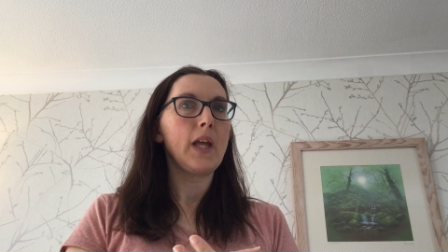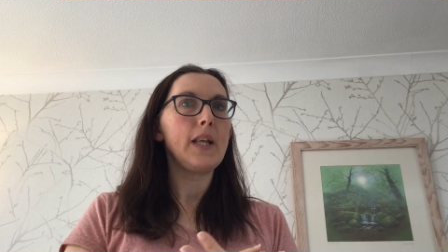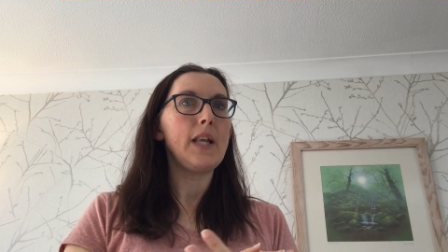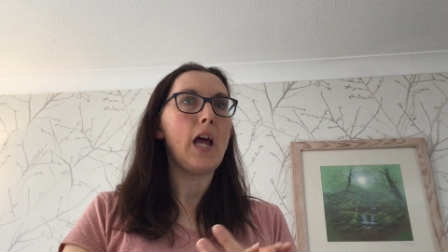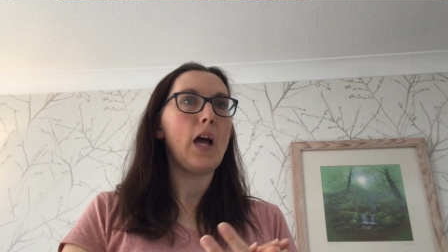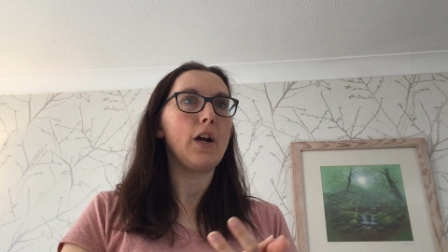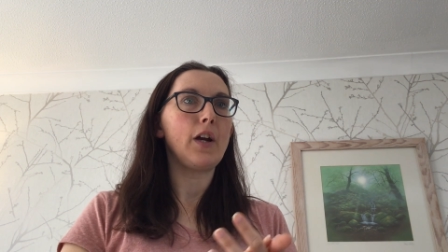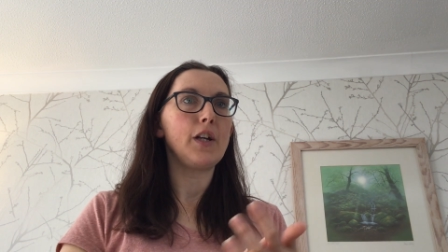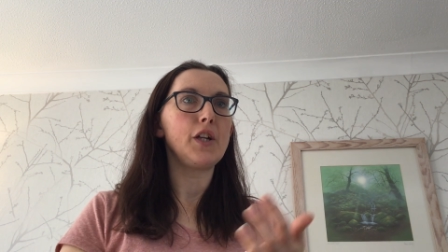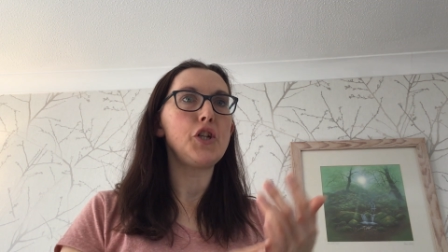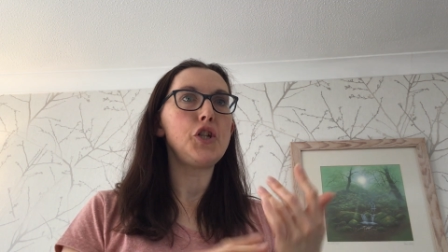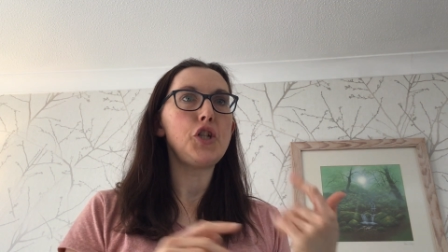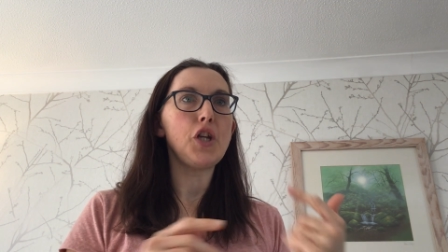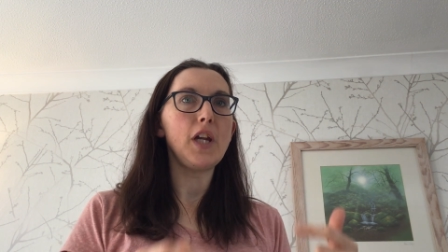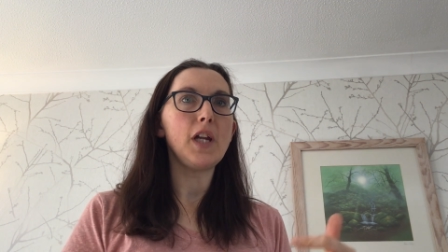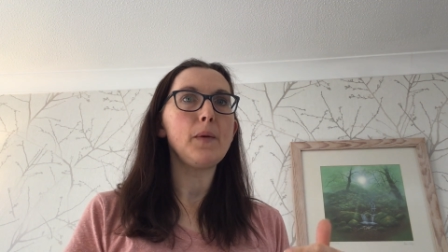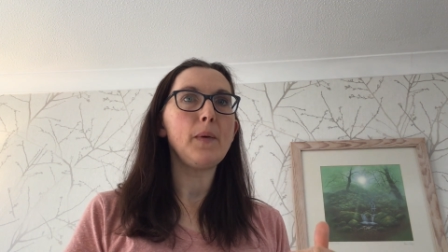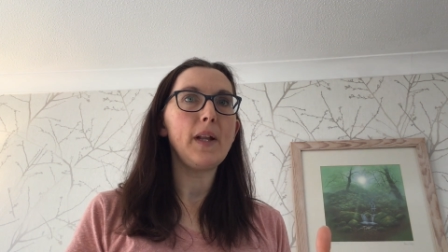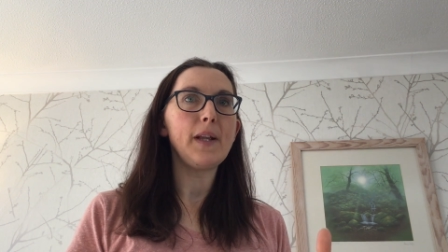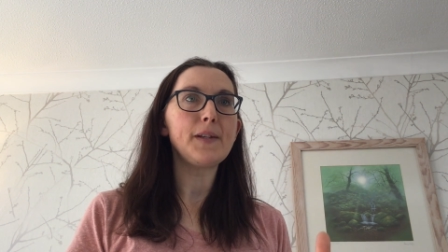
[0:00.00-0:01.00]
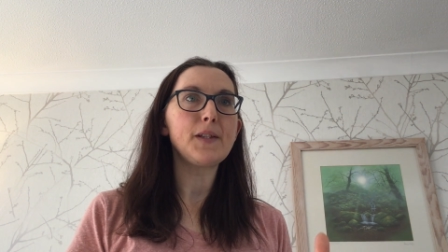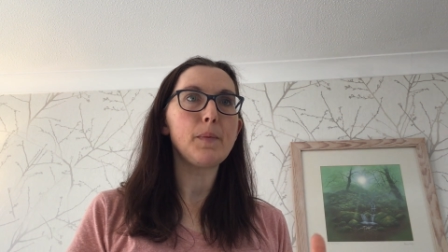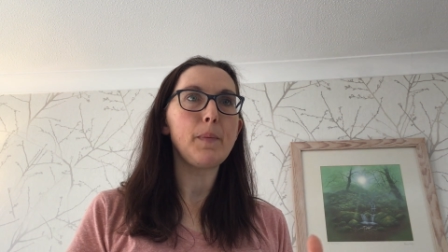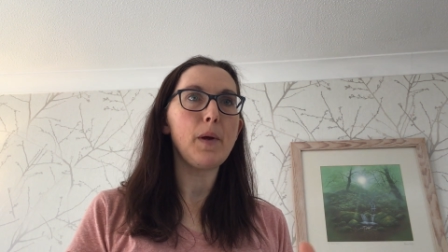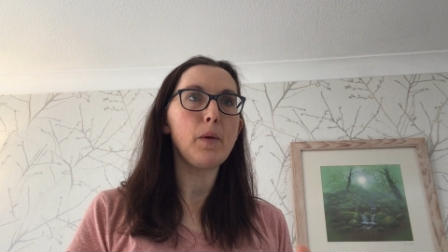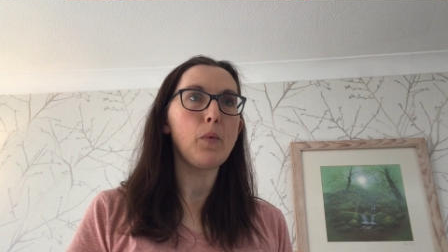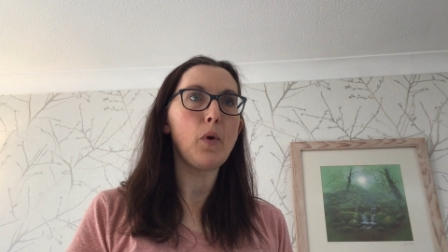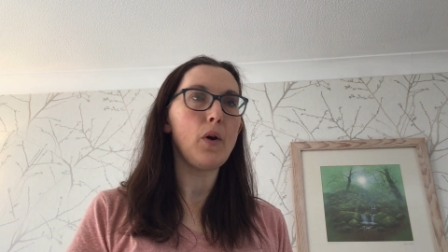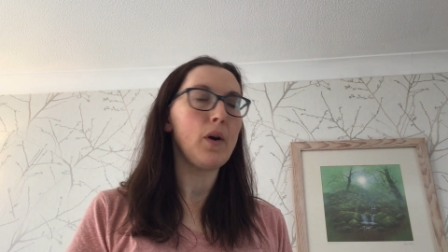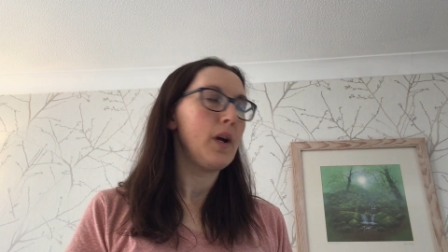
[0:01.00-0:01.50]
Now, I'm going to show you a little
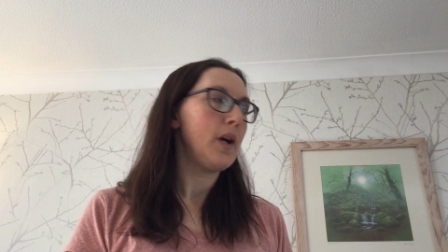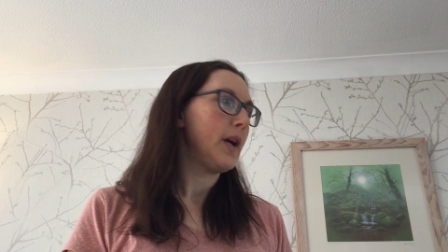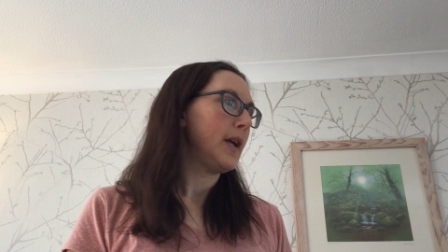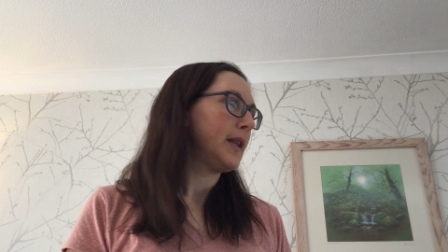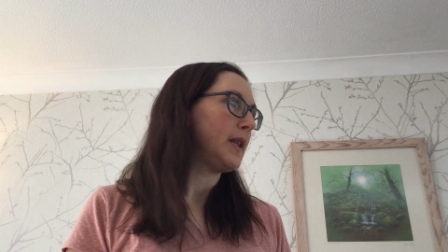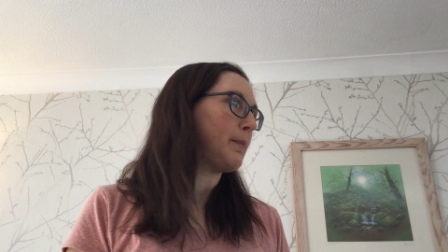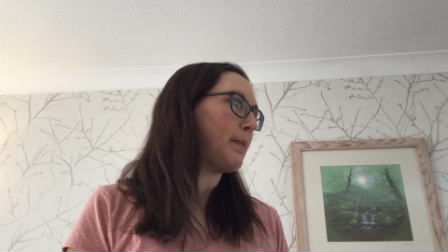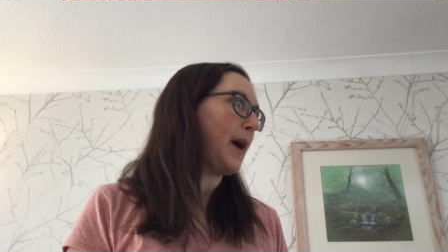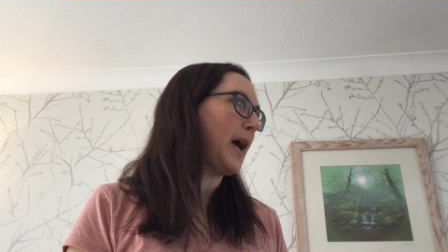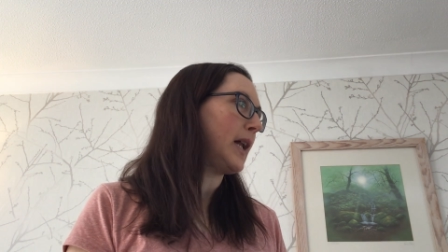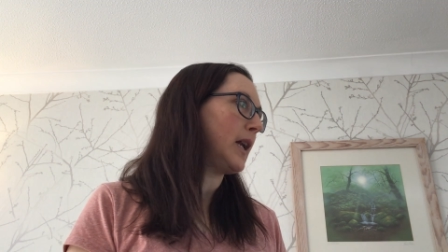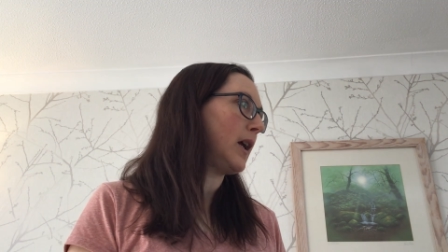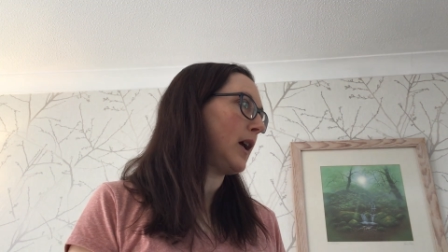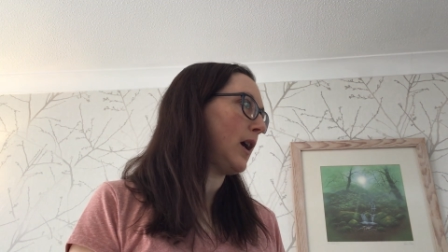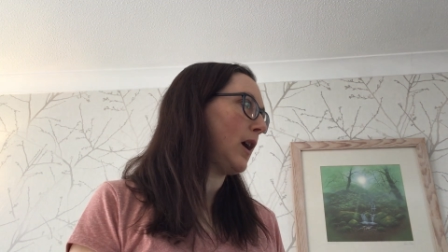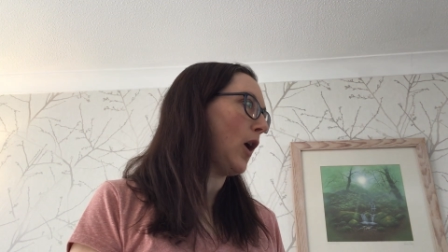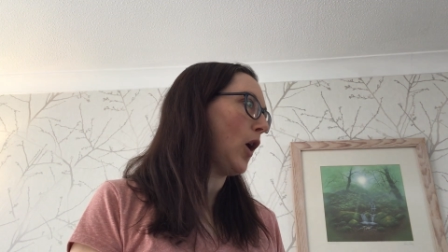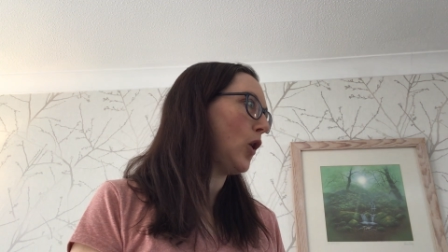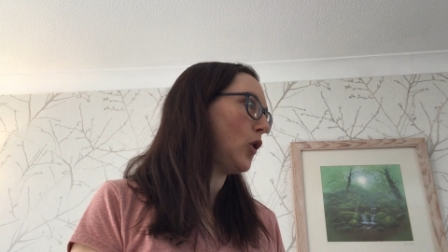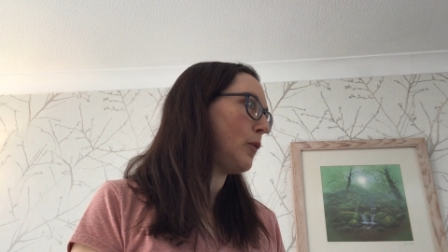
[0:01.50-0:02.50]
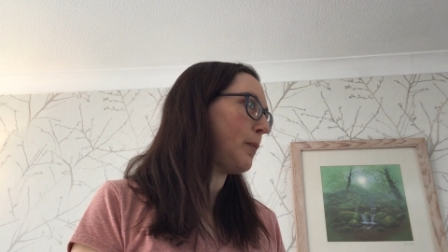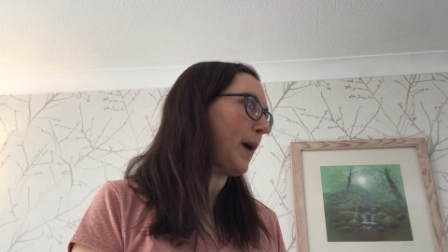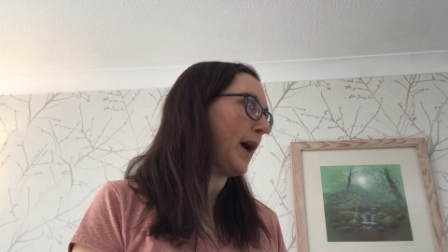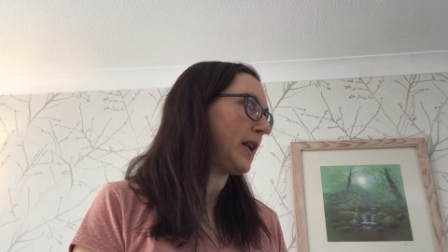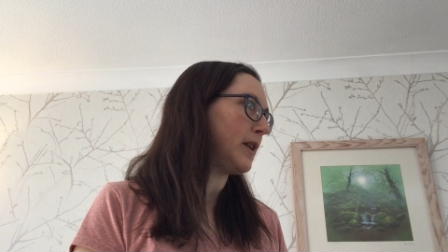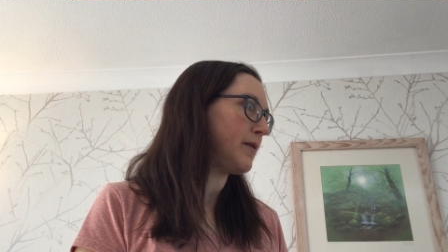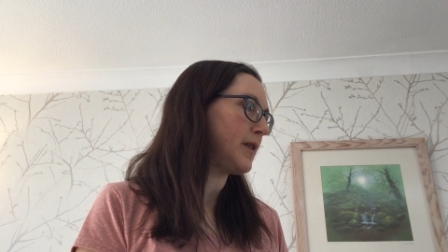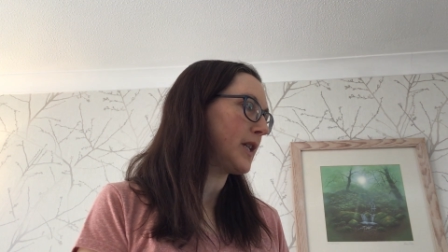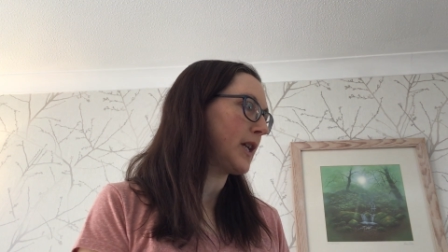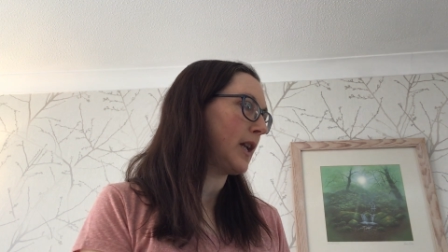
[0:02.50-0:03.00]
bit what the whole
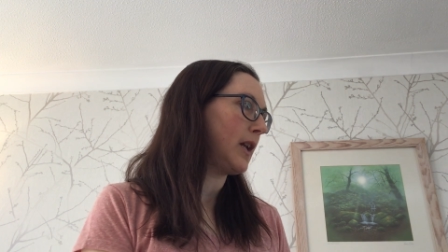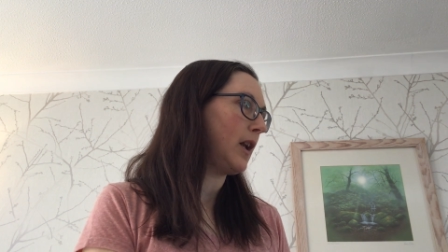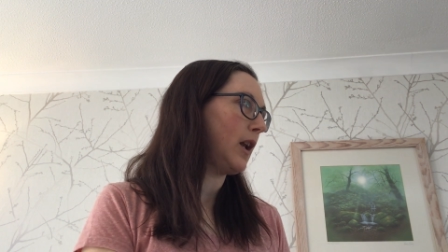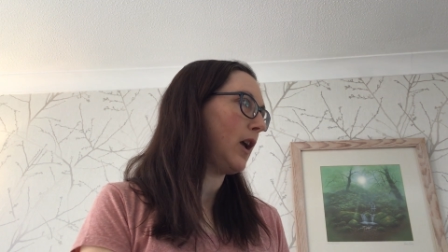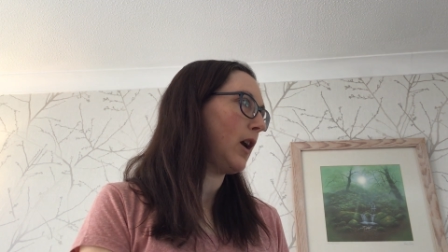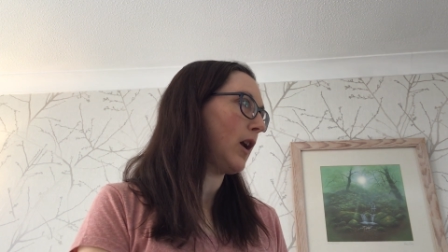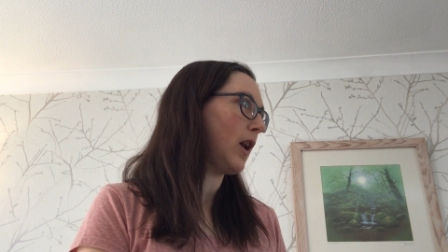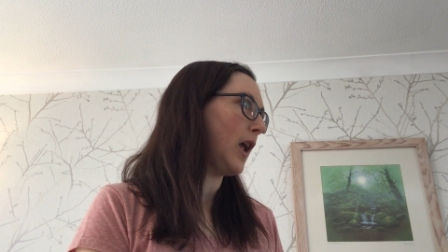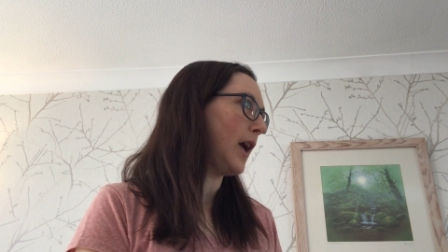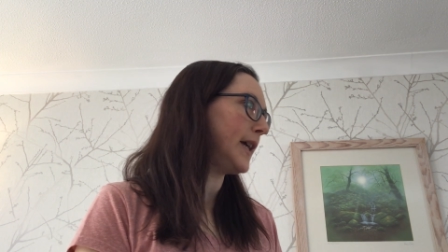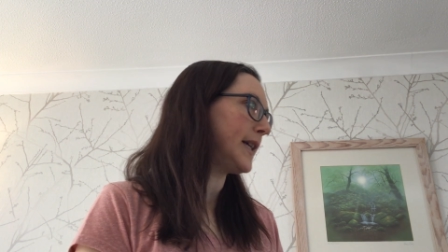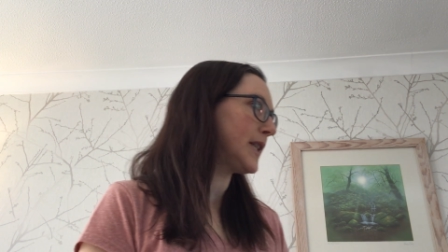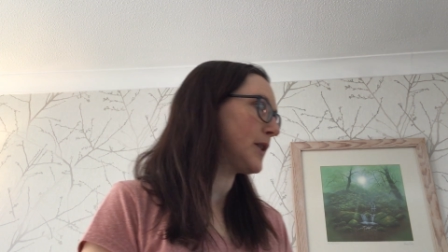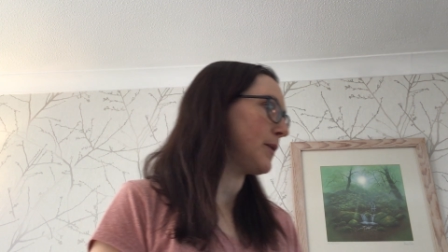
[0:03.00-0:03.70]
banner is going to look like.